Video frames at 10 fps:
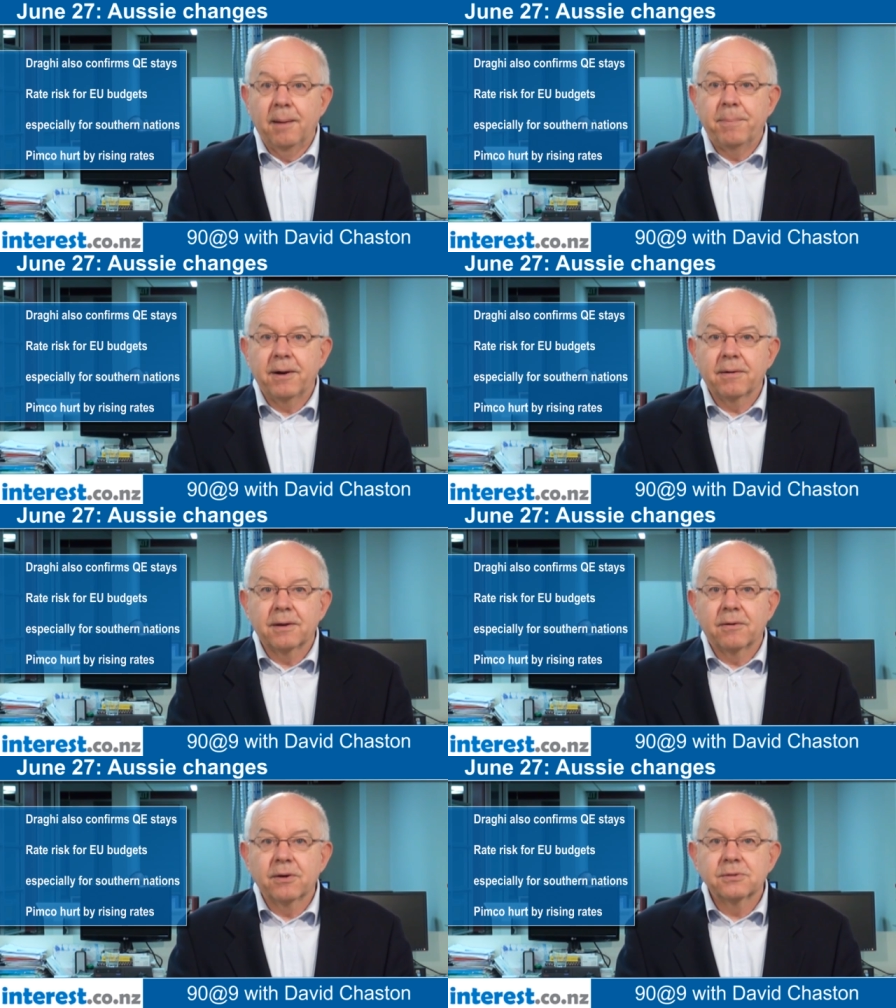
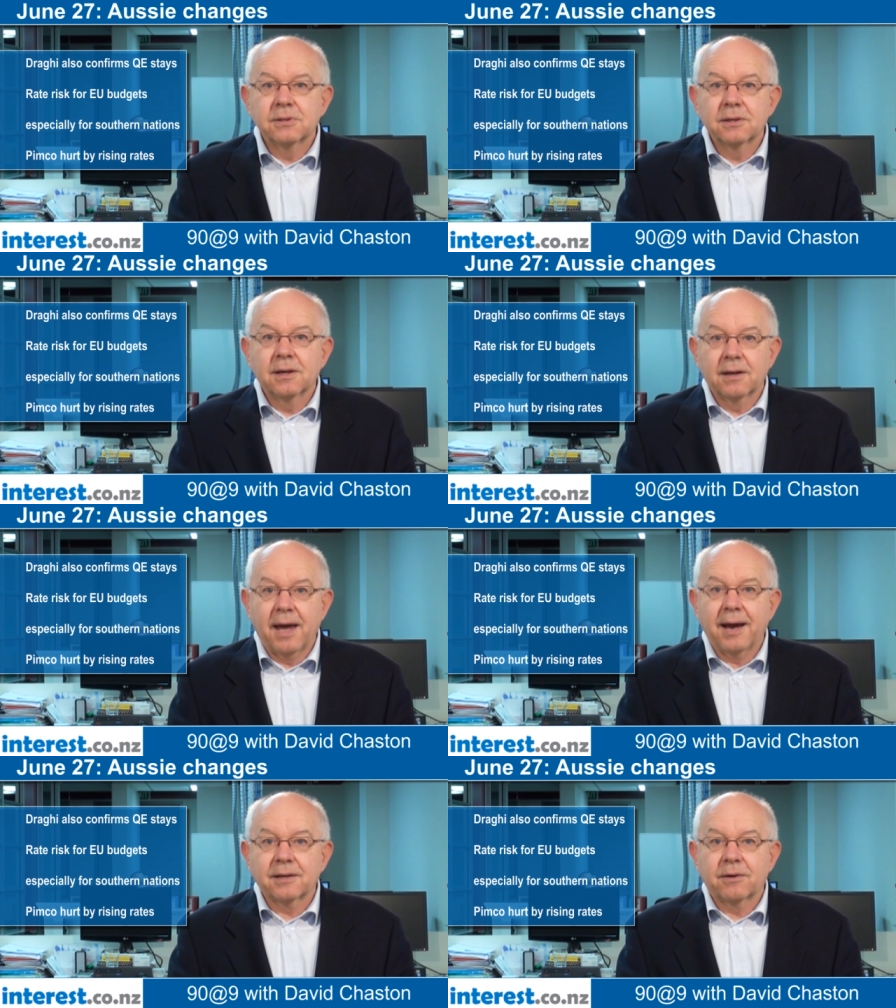Apparently, Gross
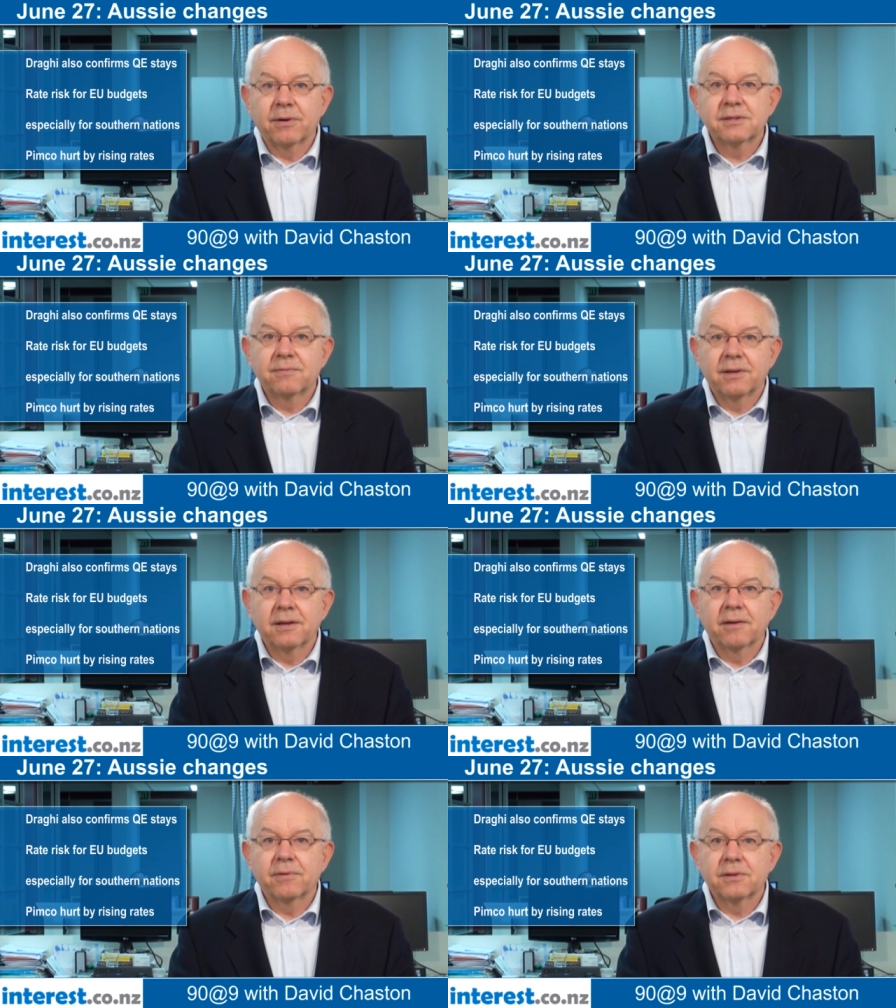didn't act aggressively
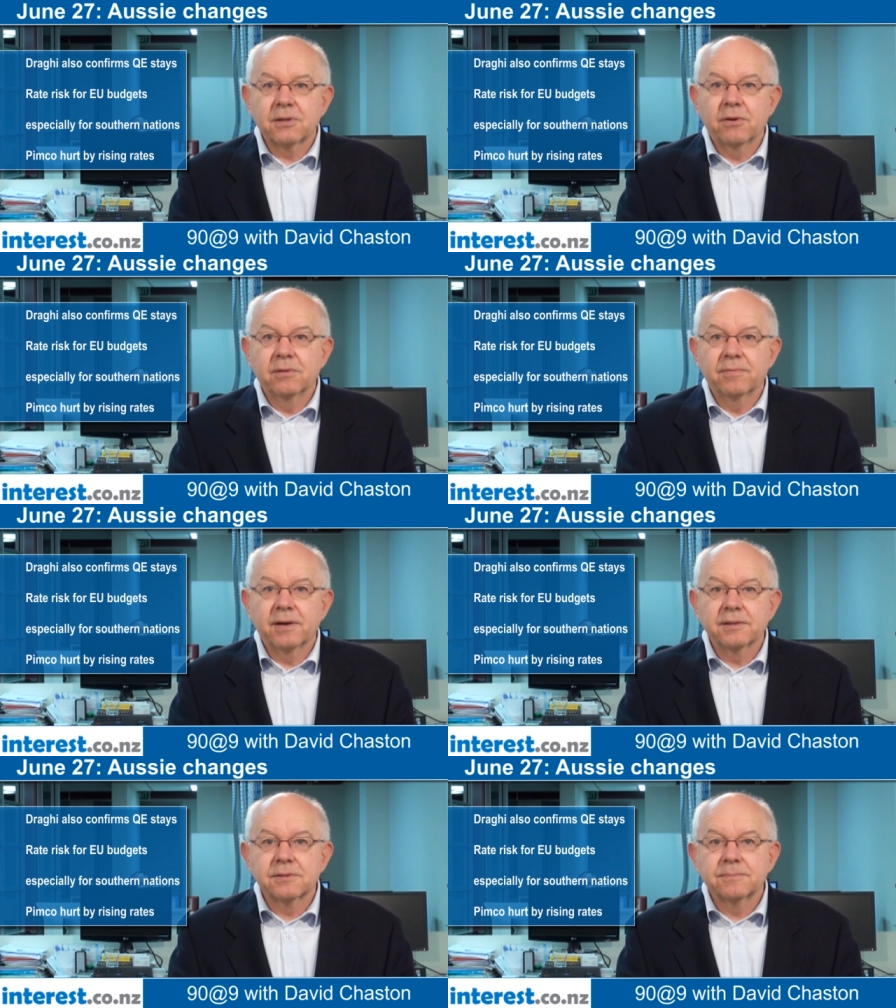enough on his own
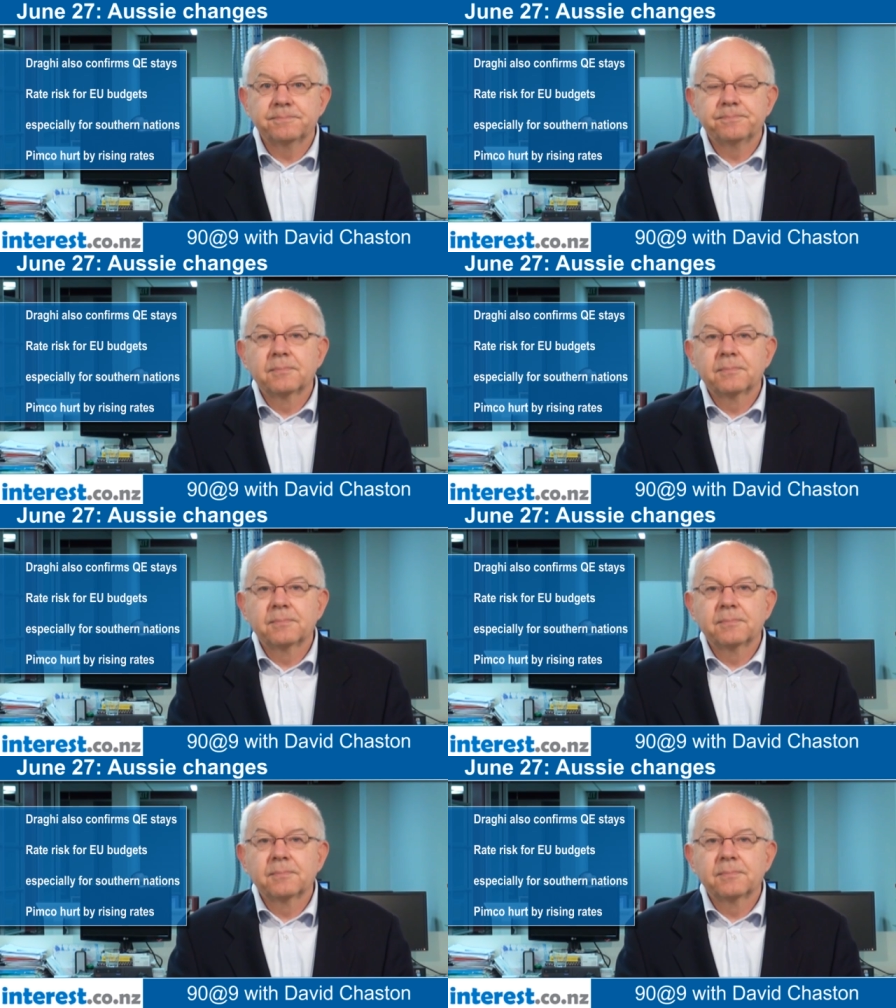advice.